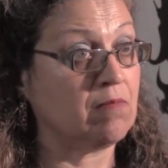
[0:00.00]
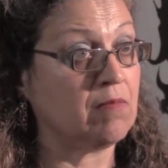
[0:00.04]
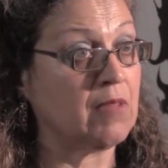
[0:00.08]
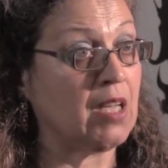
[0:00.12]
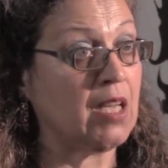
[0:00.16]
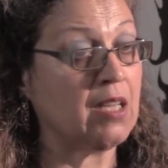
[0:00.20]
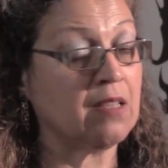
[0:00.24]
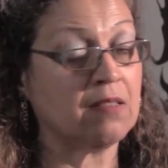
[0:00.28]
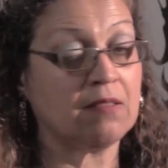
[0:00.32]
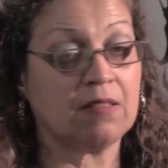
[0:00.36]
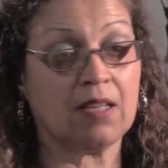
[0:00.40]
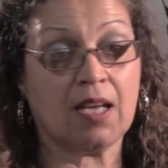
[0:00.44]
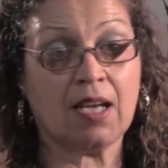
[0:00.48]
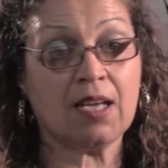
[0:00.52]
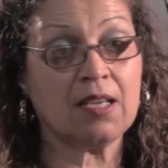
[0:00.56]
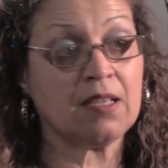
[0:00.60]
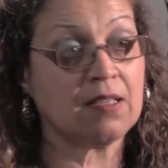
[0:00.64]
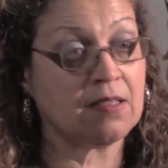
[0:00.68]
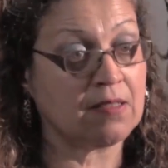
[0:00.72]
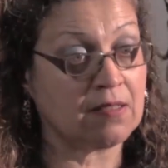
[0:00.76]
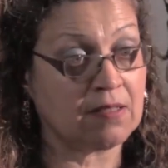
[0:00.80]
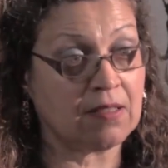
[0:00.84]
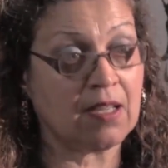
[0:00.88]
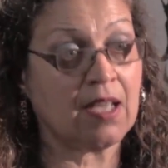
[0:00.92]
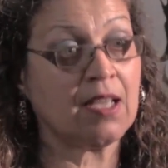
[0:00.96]
They,
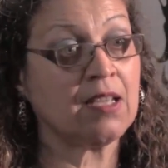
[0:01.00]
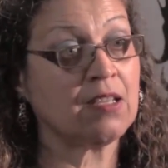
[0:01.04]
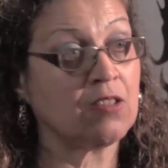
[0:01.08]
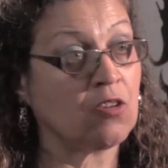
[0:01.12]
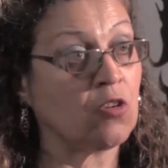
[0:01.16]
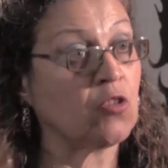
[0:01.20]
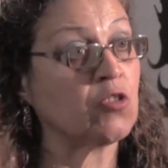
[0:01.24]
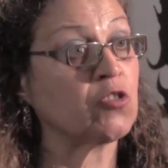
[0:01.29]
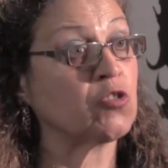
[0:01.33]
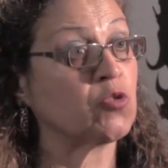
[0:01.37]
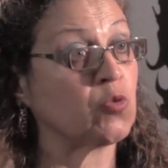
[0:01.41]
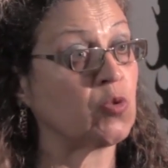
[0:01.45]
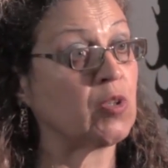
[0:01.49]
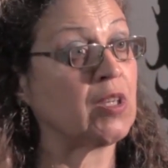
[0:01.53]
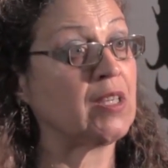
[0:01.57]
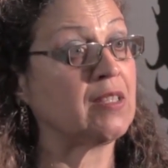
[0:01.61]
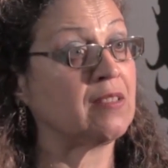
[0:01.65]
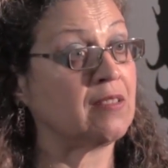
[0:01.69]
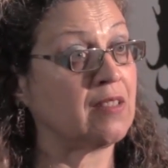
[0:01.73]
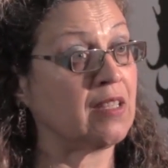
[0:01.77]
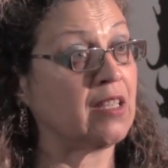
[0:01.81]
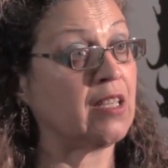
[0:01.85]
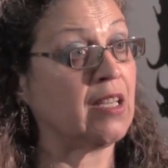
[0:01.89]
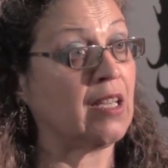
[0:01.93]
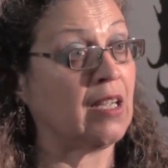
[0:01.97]
they, they're going to
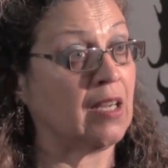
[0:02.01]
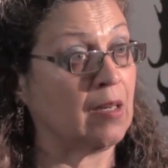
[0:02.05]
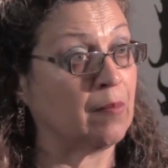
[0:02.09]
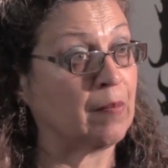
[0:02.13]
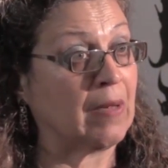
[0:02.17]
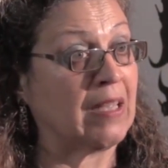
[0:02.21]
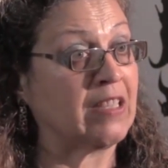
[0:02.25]
get the help.